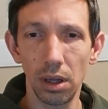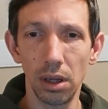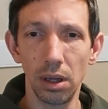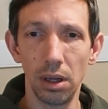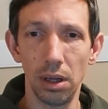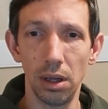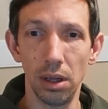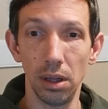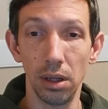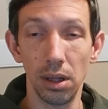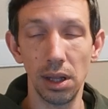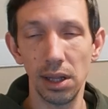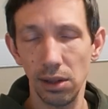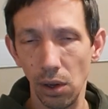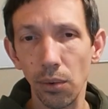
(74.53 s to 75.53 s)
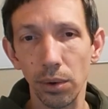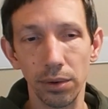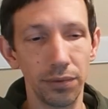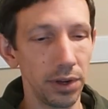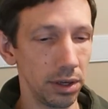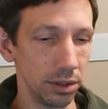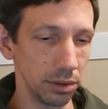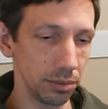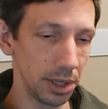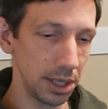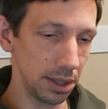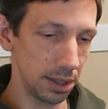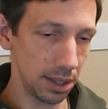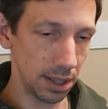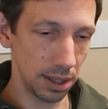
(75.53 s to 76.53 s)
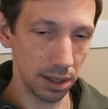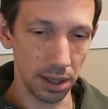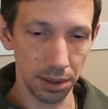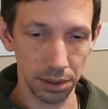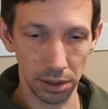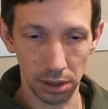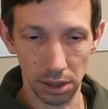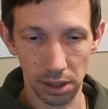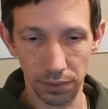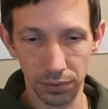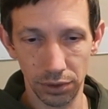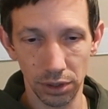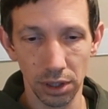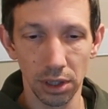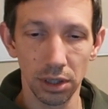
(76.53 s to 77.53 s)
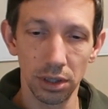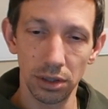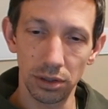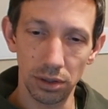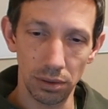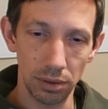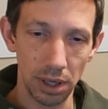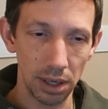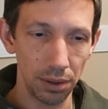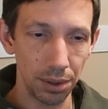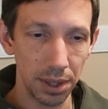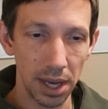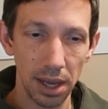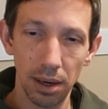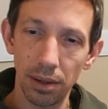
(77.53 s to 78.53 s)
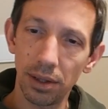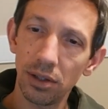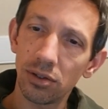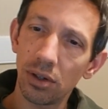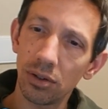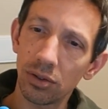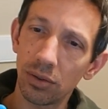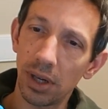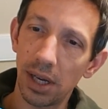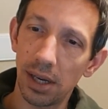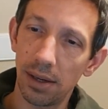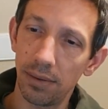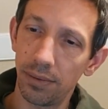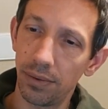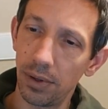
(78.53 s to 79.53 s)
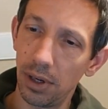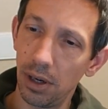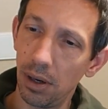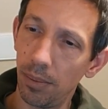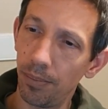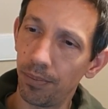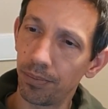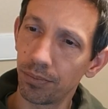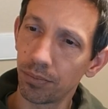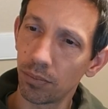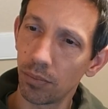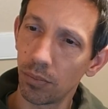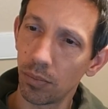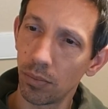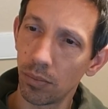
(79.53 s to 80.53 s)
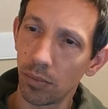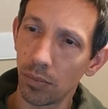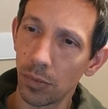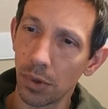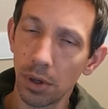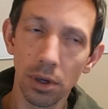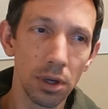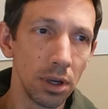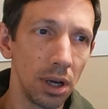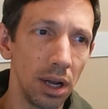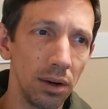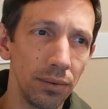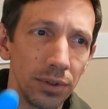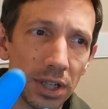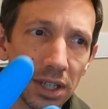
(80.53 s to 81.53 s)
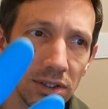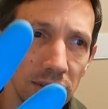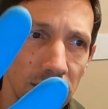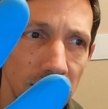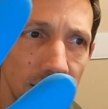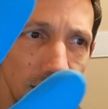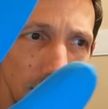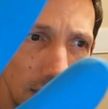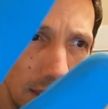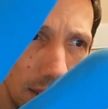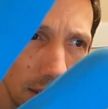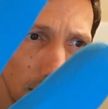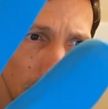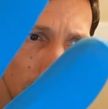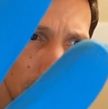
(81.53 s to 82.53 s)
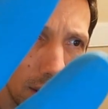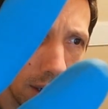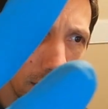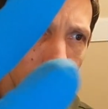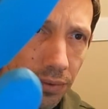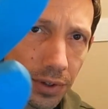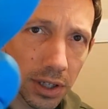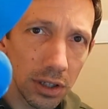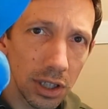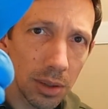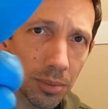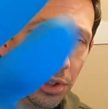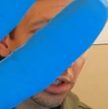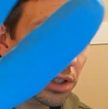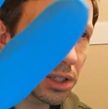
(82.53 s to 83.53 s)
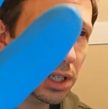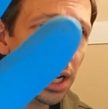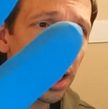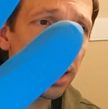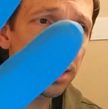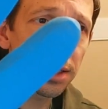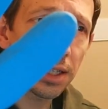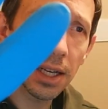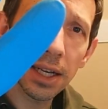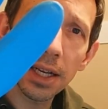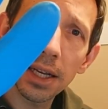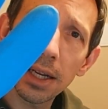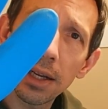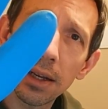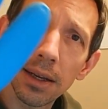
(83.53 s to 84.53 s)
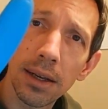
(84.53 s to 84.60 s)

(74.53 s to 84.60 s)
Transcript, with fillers: uh, a lower failure rate than other gloves. So not only that, these also have, um, I don't know if you guys can see on the fingertips here, it has a,